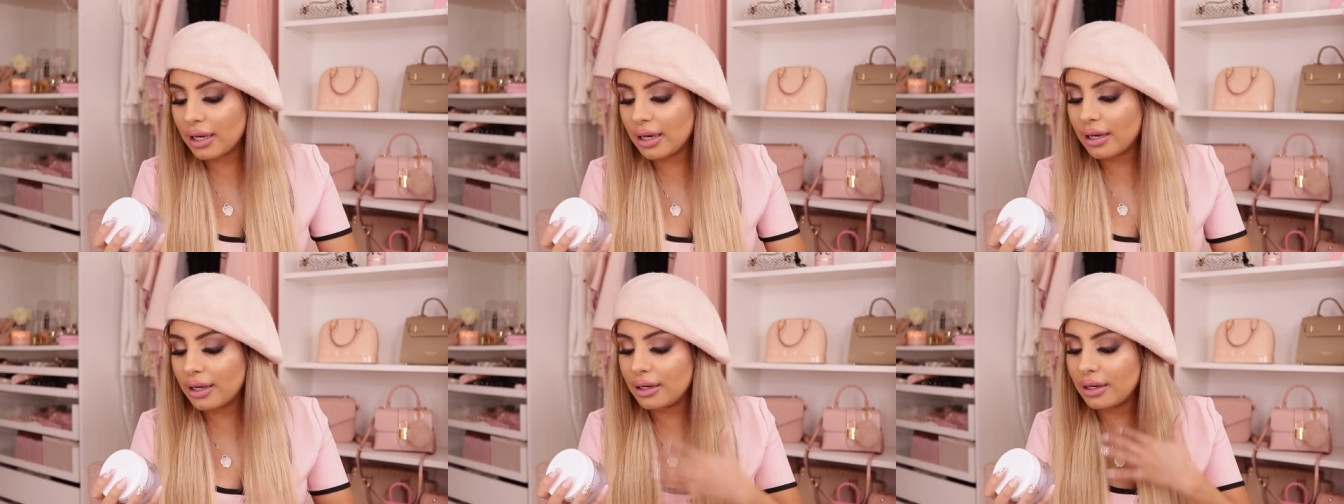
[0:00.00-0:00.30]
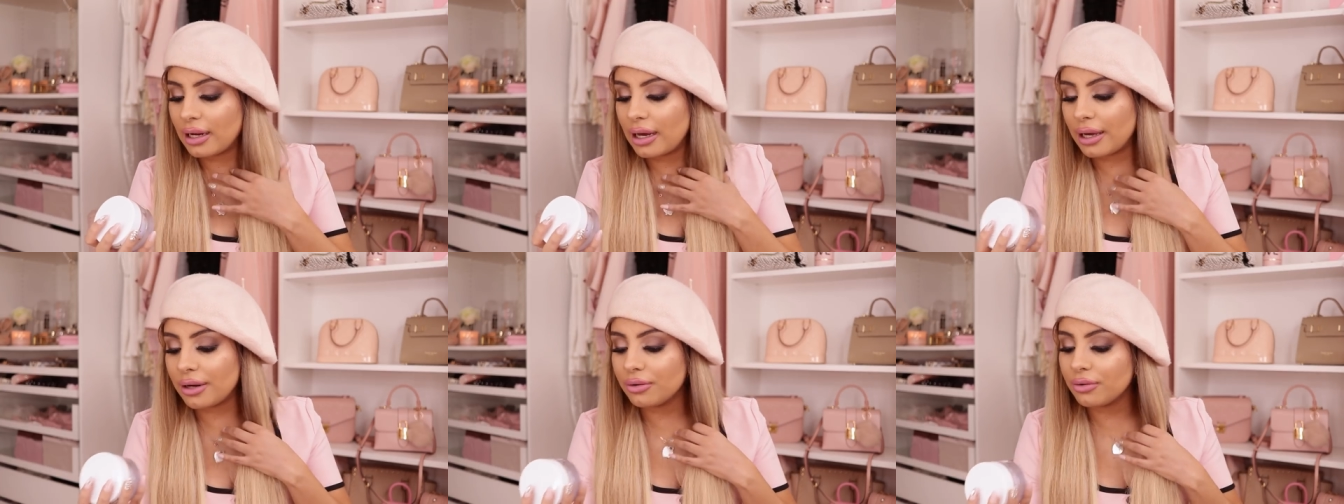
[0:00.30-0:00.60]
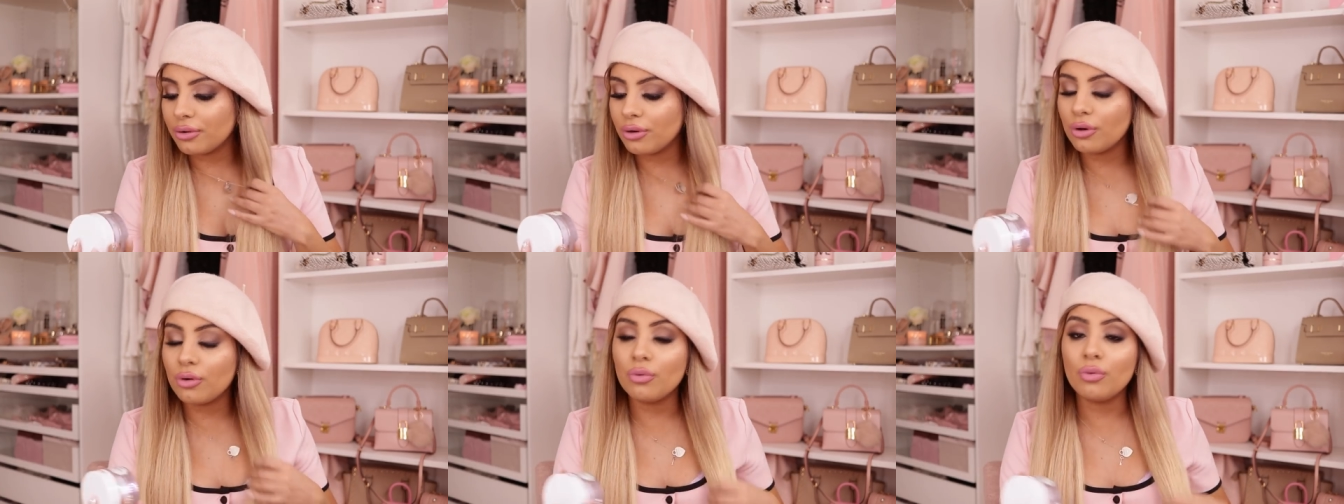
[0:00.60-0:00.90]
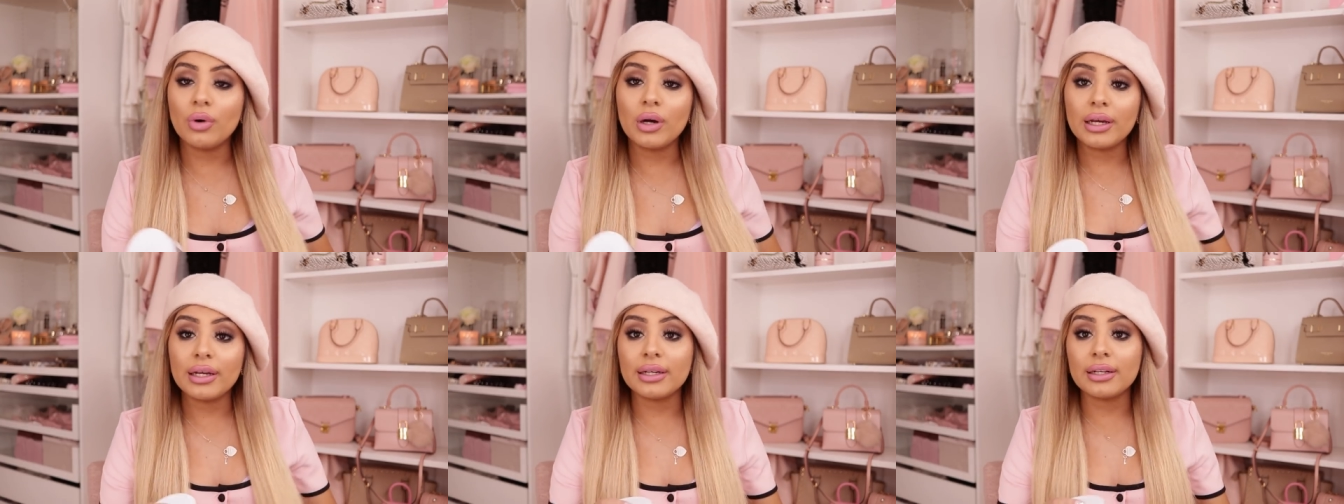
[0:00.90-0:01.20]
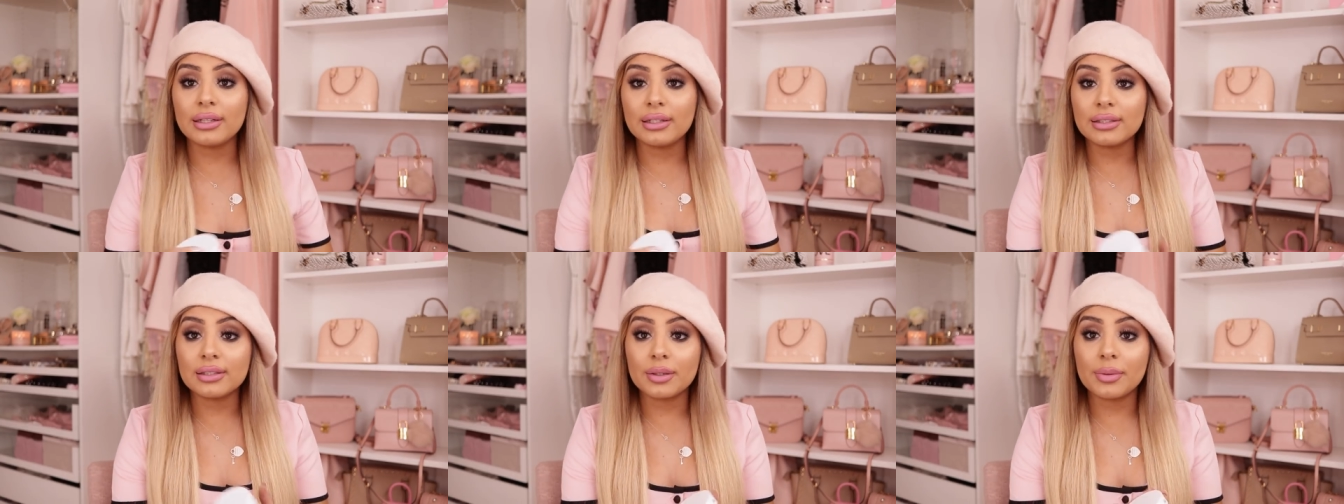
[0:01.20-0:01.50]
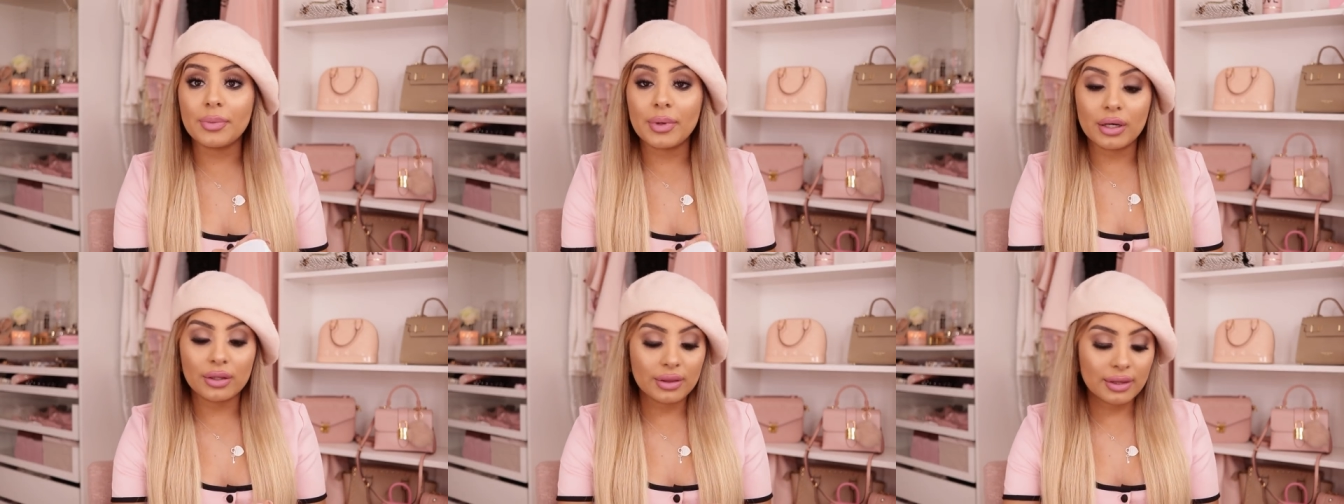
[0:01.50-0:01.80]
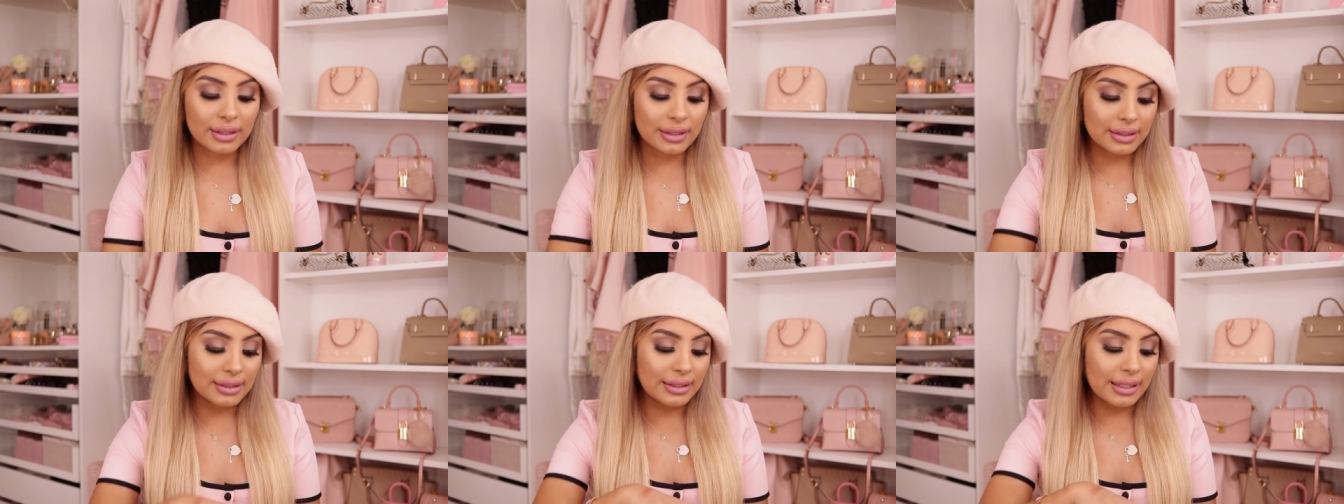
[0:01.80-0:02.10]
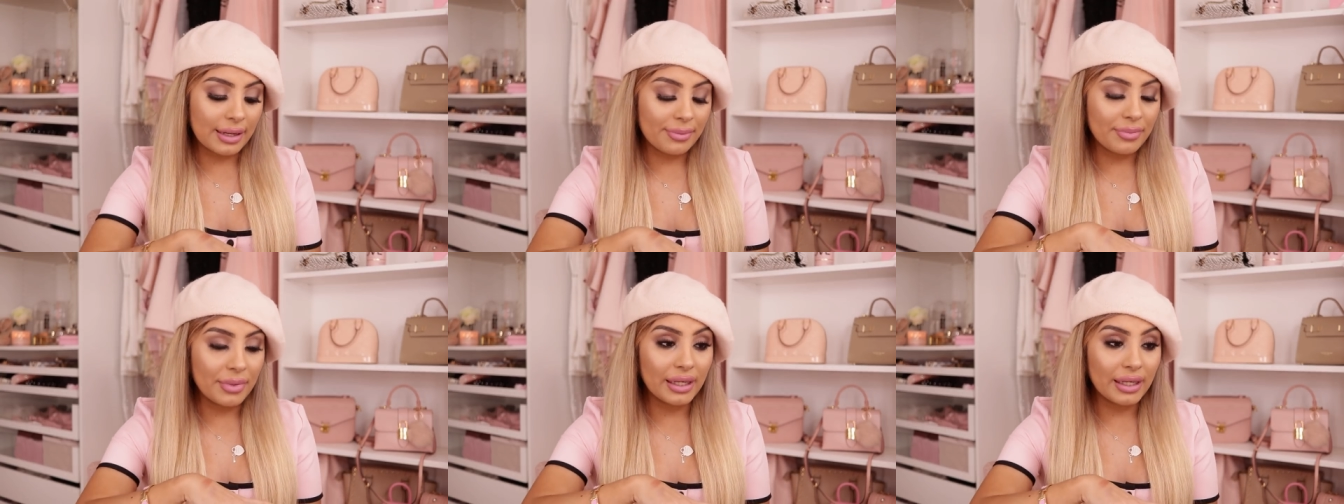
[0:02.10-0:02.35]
And I don't know what it is about this that